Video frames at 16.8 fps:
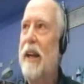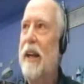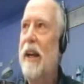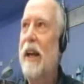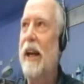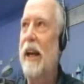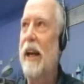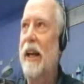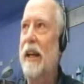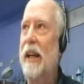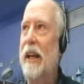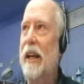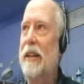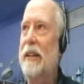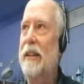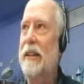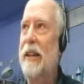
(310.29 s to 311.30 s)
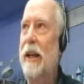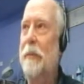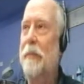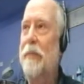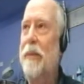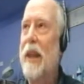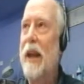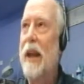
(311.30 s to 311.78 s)
and um,
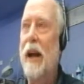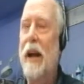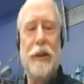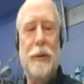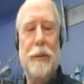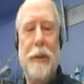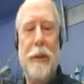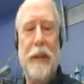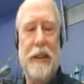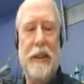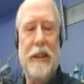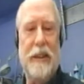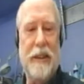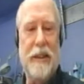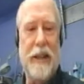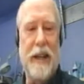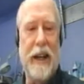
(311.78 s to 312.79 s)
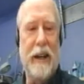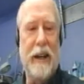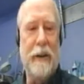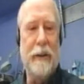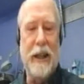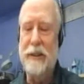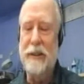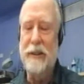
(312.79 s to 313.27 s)
I was based there
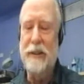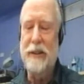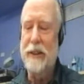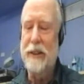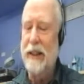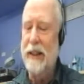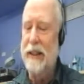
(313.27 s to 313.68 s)
as a uh,